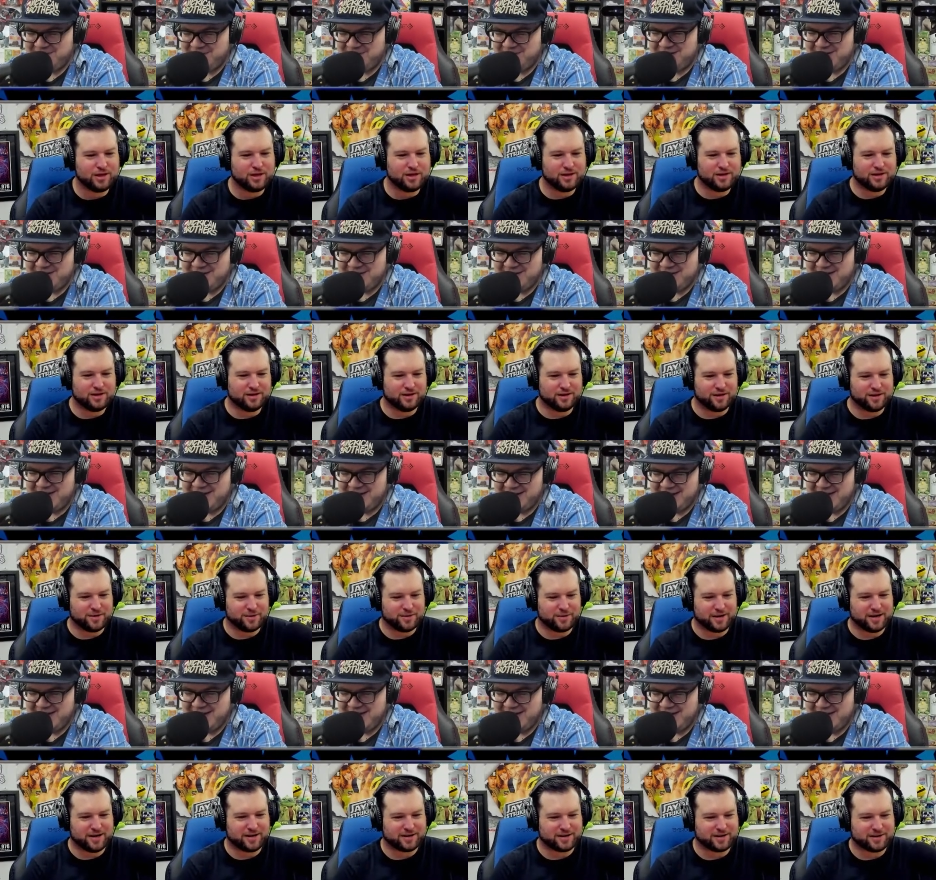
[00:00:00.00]
Speaker 1: All right.
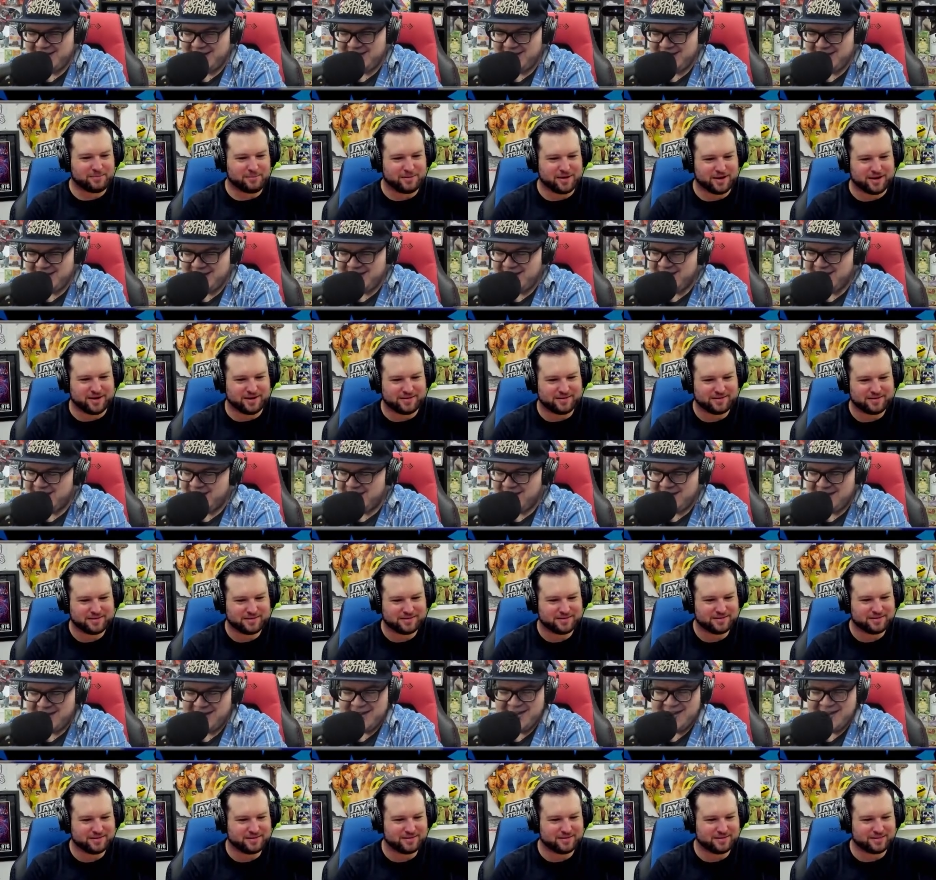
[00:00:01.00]
Come on.
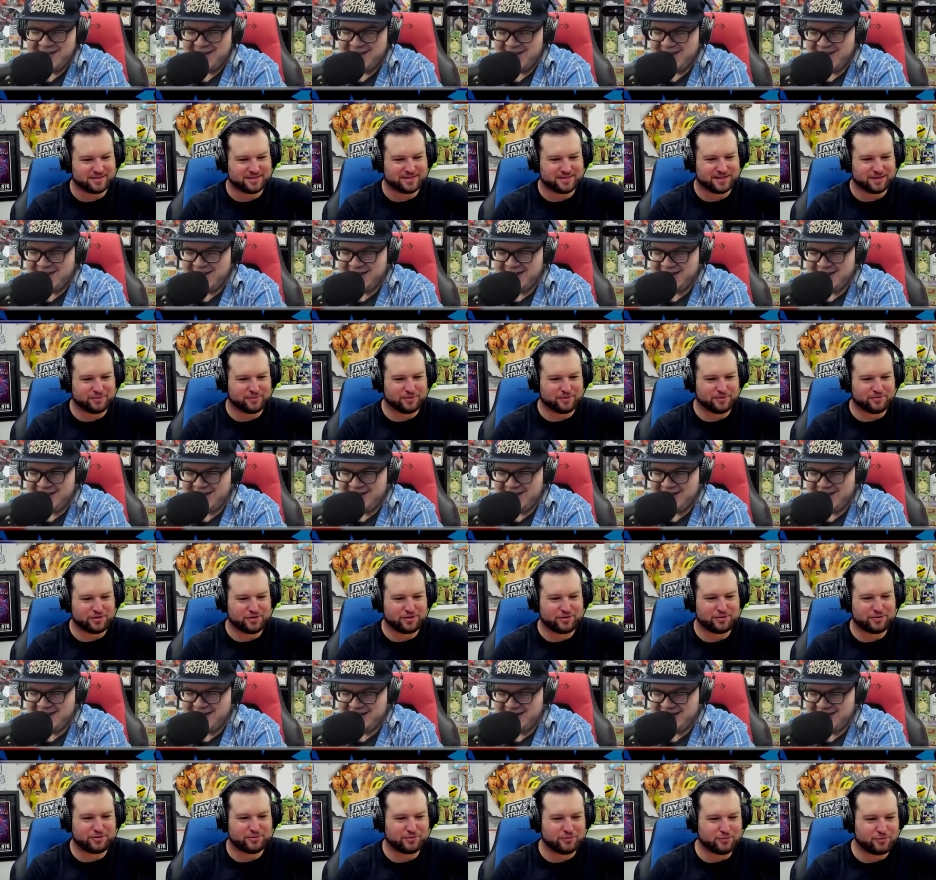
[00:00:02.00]
Let's see what you,
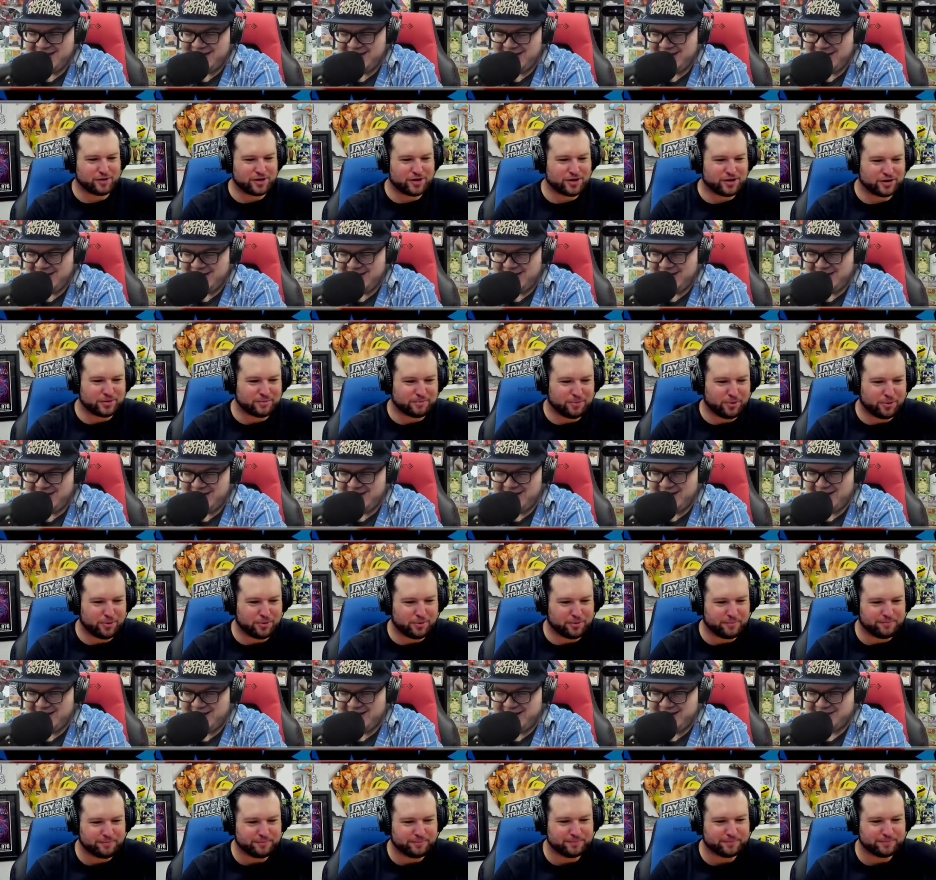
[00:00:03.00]
what you can pull.
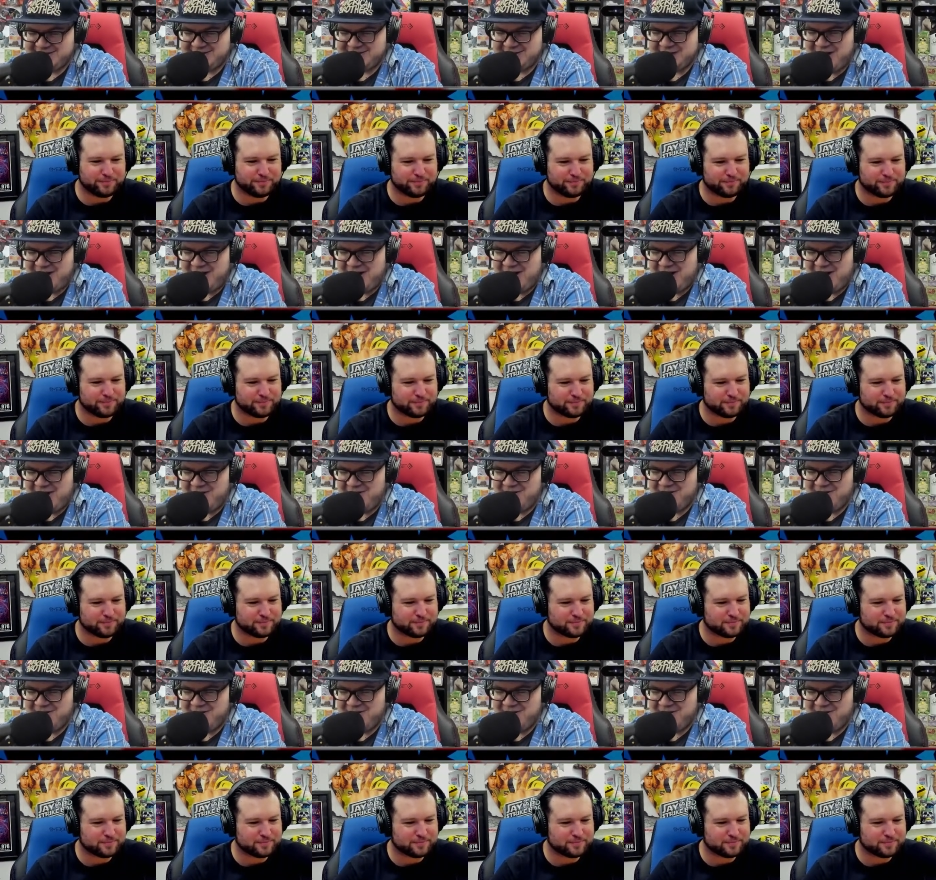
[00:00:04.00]
Let's go.